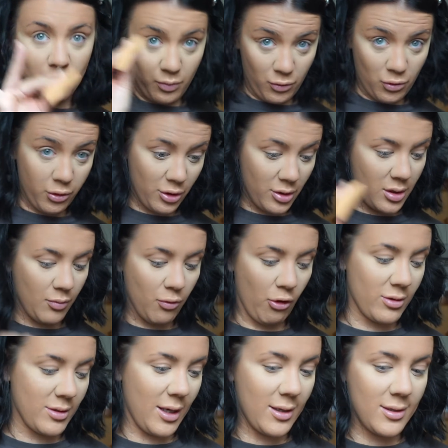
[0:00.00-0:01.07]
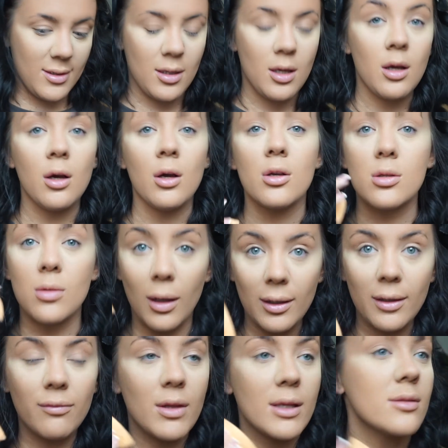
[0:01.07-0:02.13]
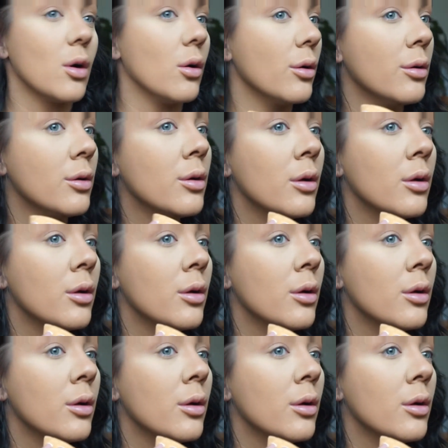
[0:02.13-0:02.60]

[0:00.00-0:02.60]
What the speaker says: trust the process. So I'll leave this on,